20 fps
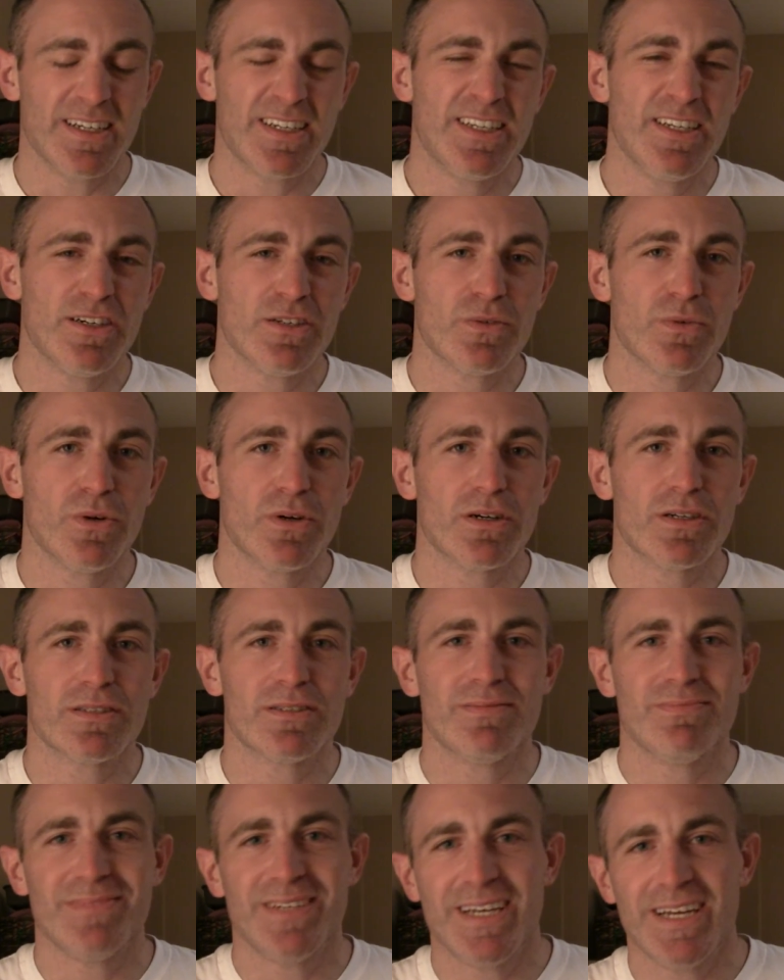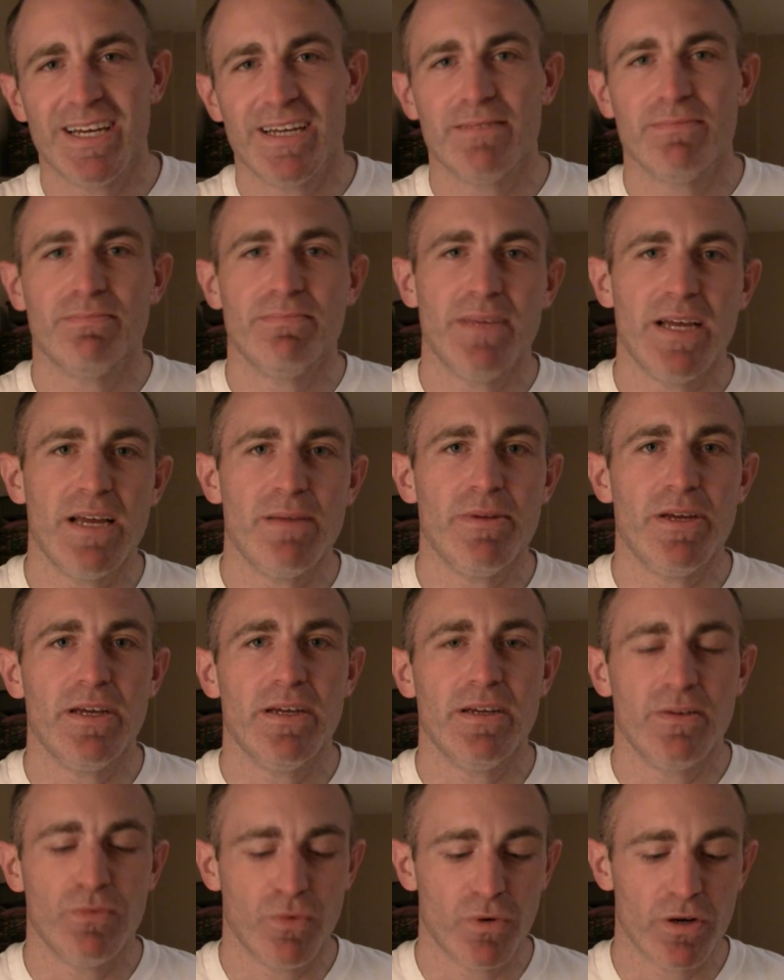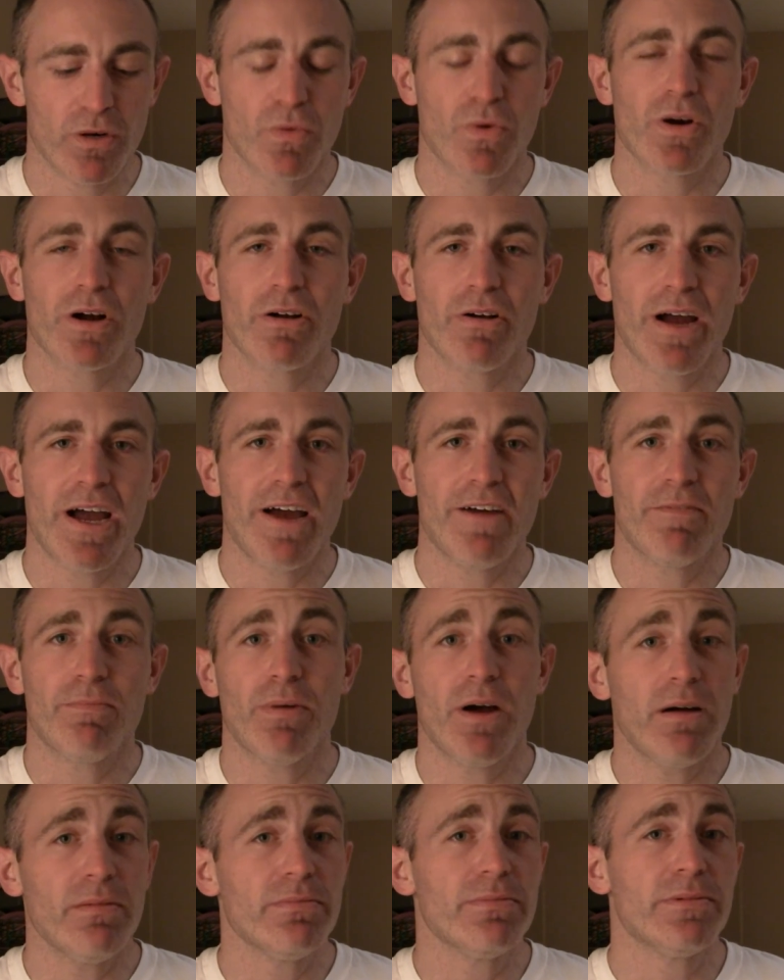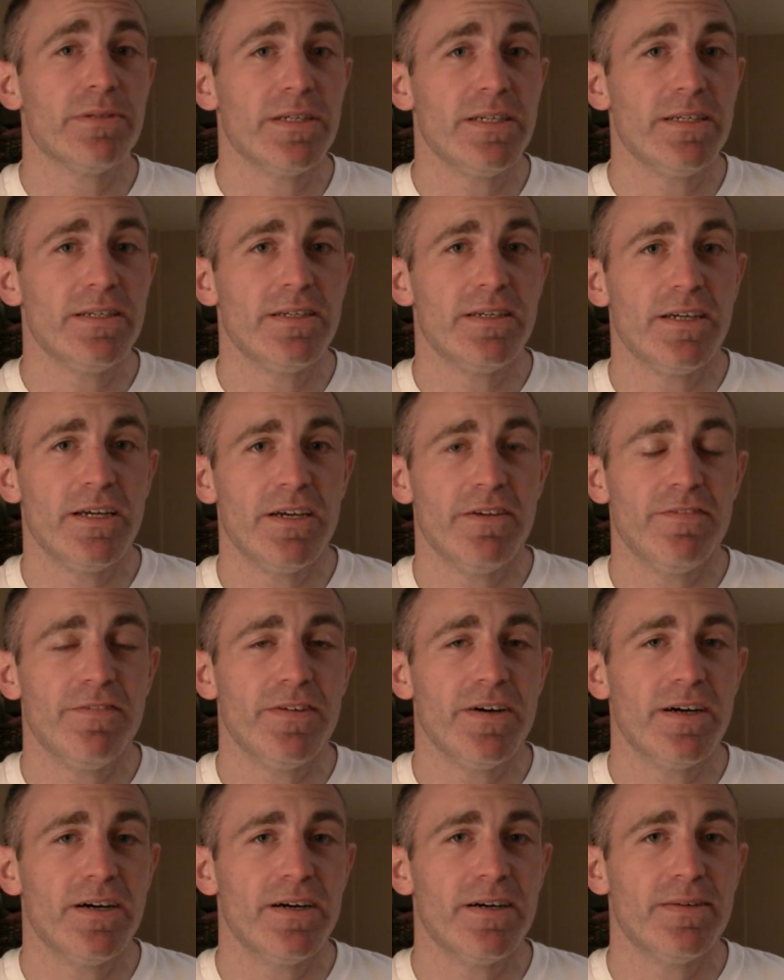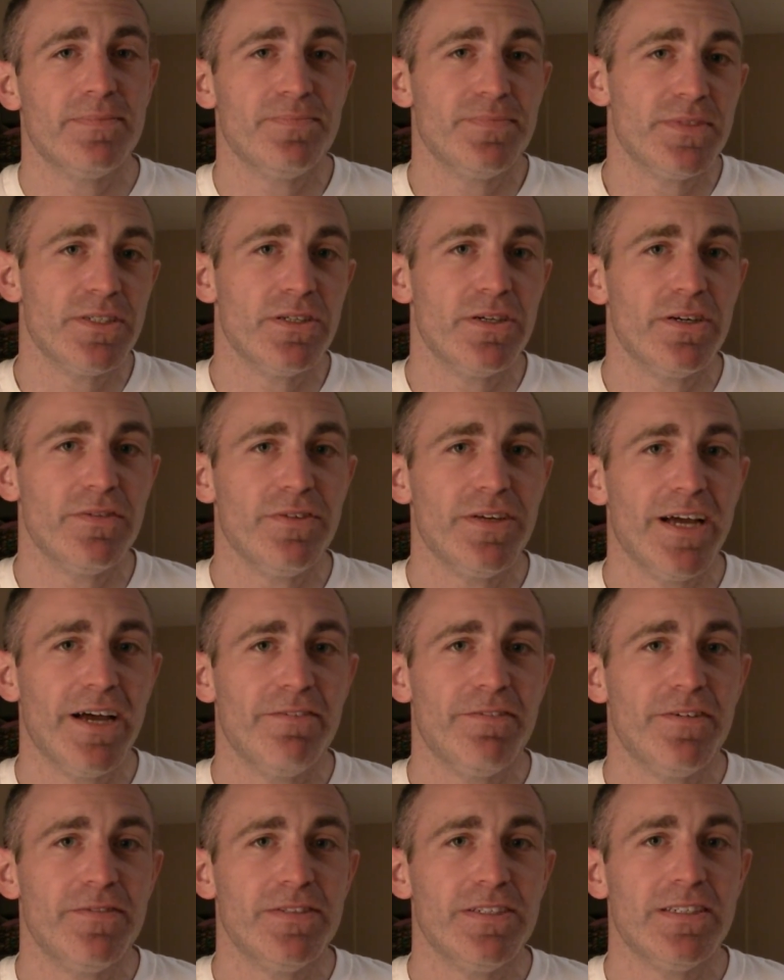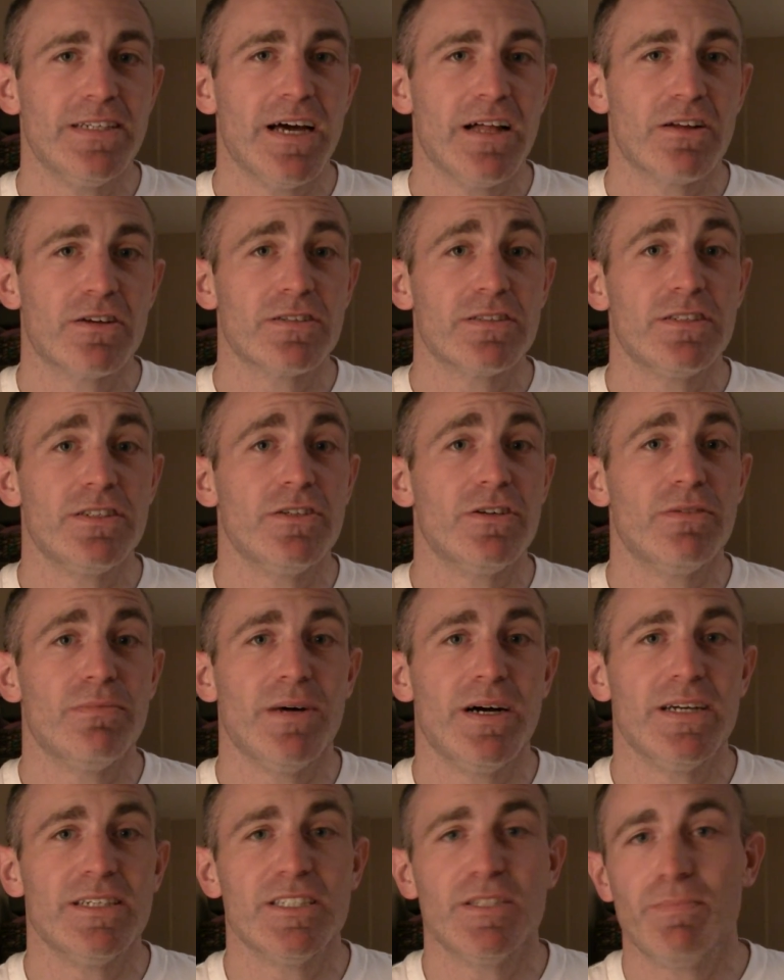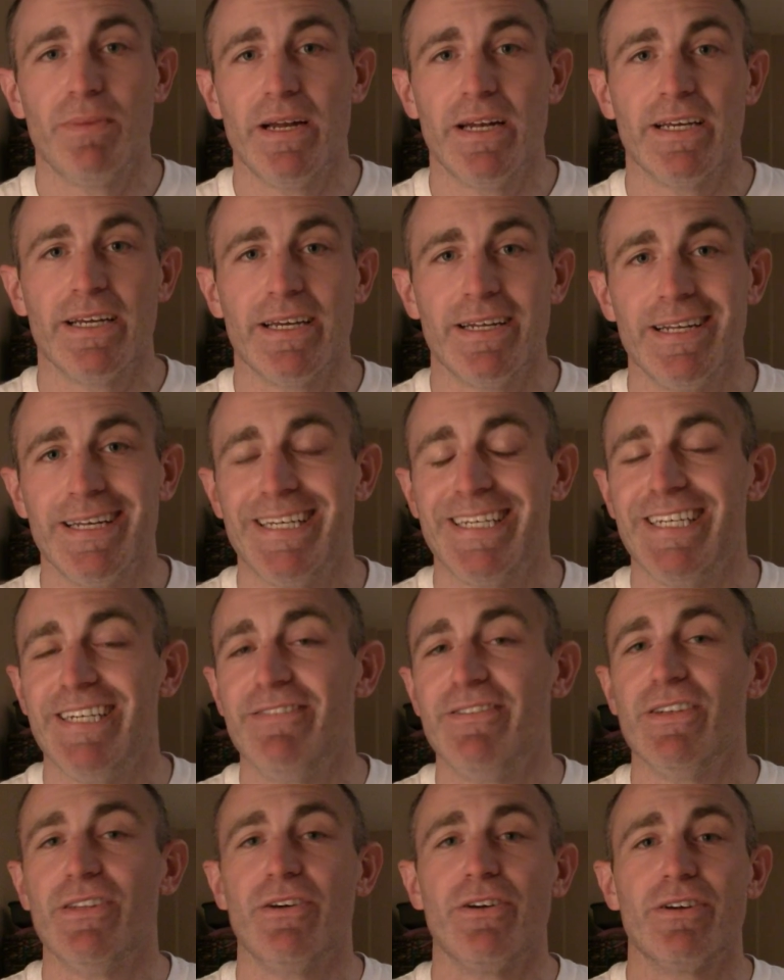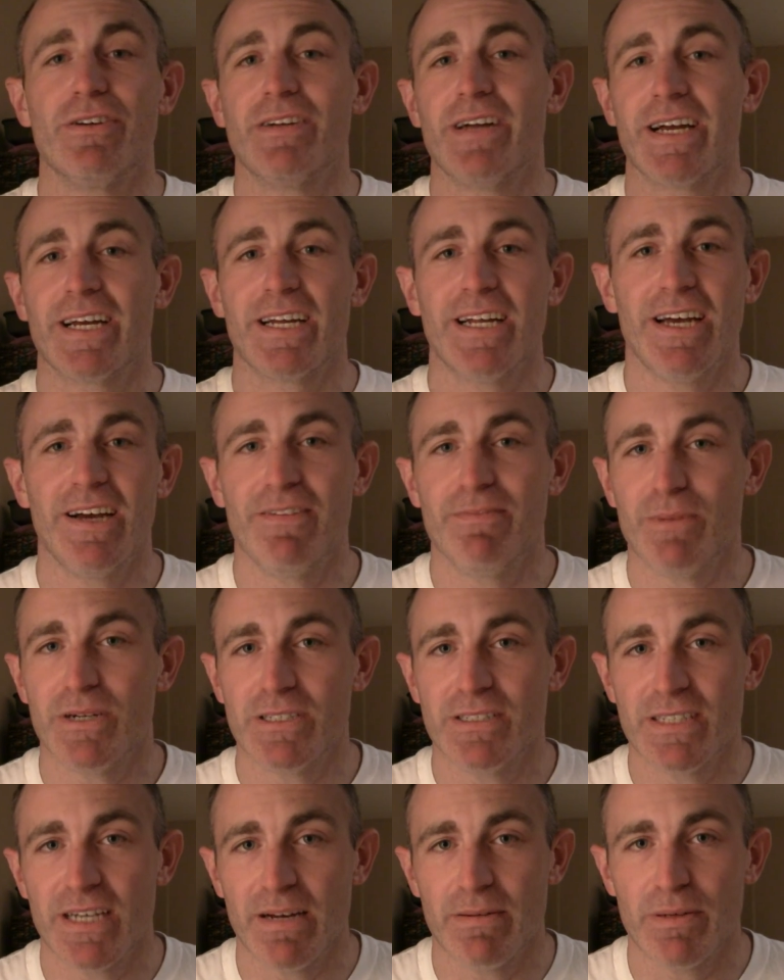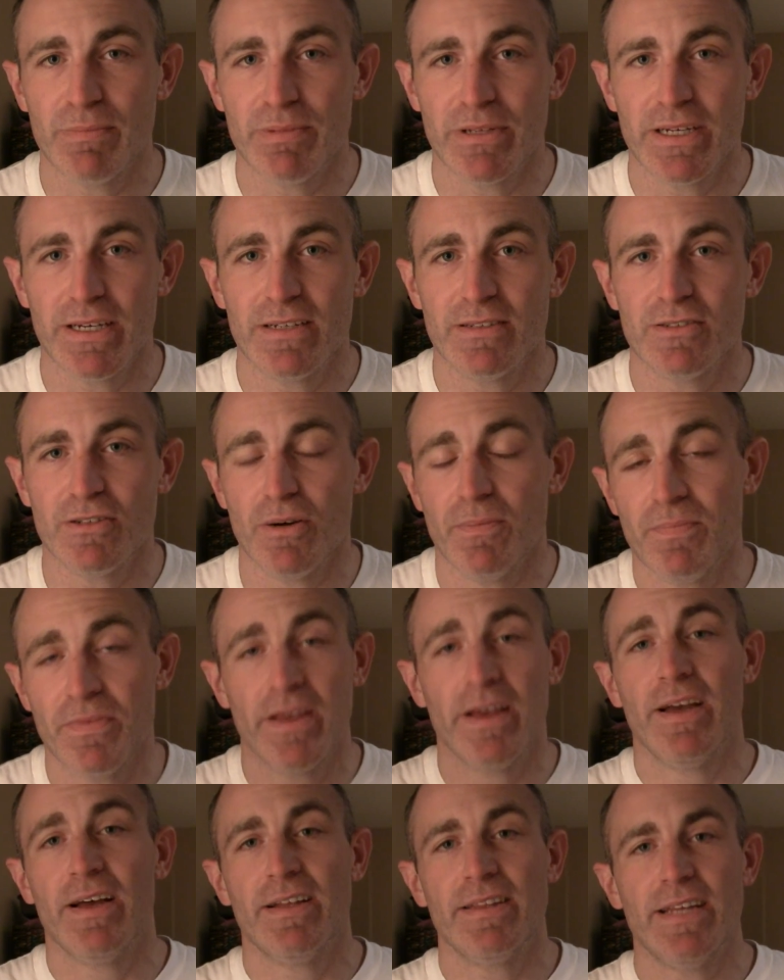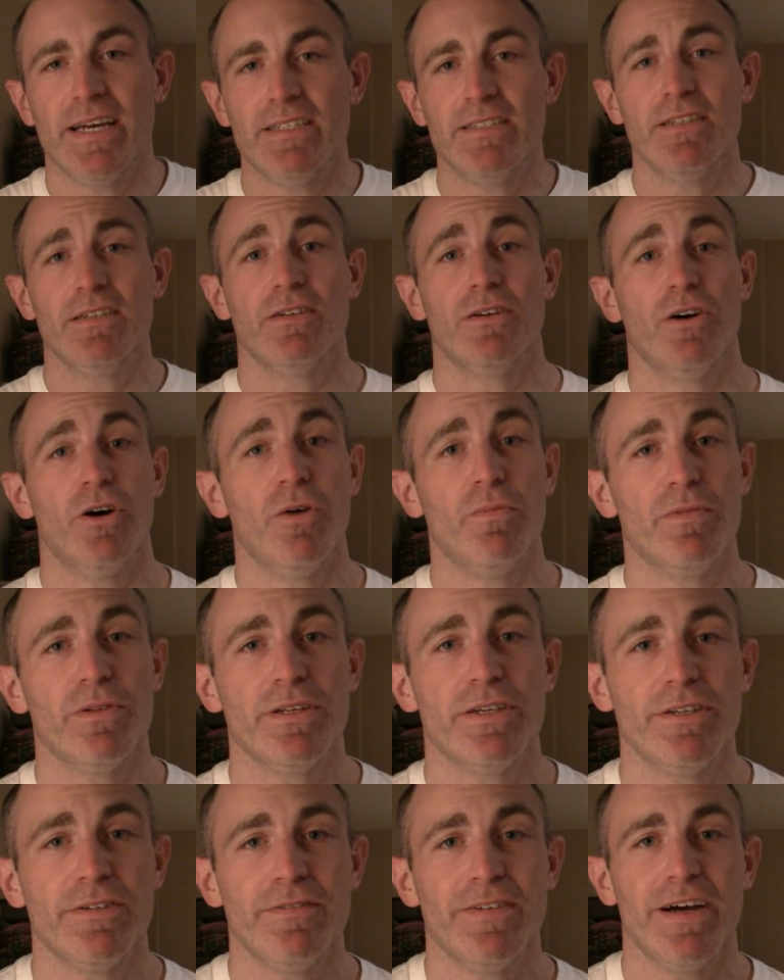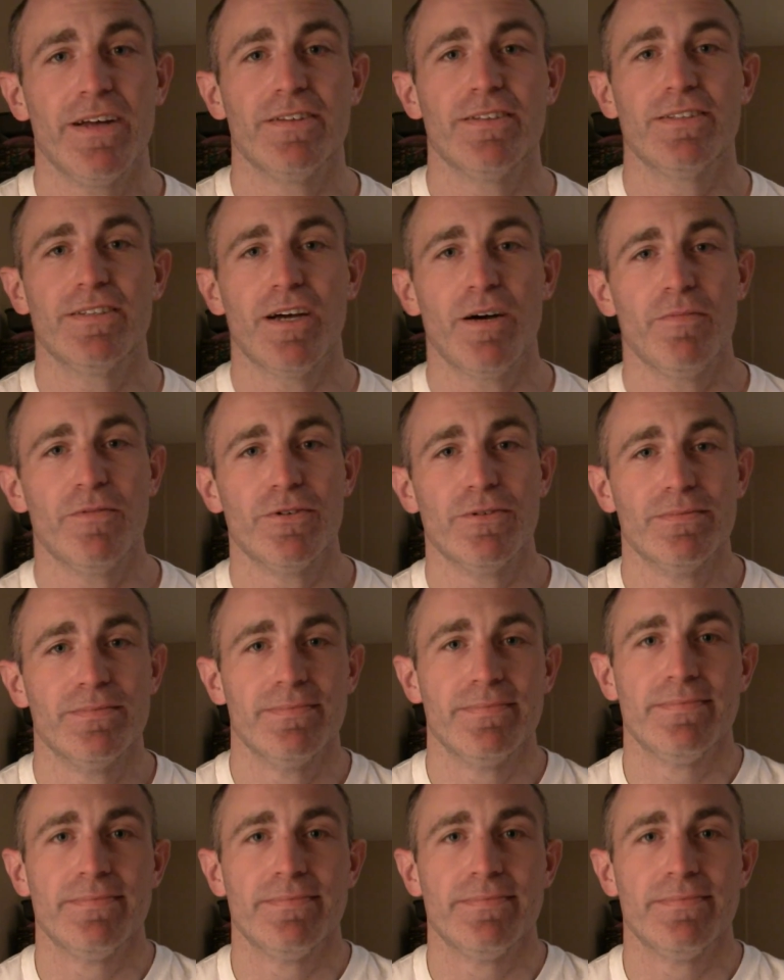Guild Wars, maybe. World of Warcraft, probably if you know, if you have $15 and you don't mind spending it, even though you're not going to have much time to play it. So that's it. Hopefully you found this helpful.